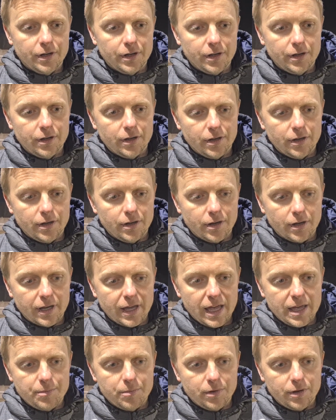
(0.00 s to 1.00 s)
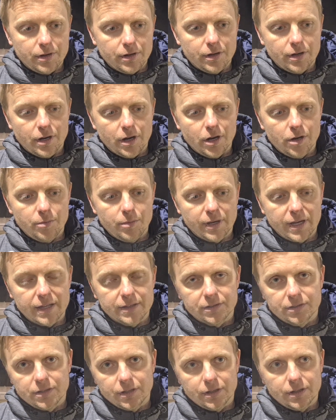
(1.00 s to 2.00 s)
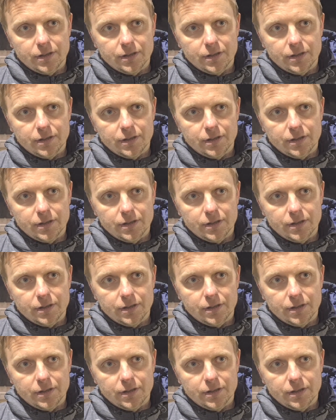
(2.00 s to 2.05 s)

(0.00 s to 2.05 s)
a, a, a game at, home against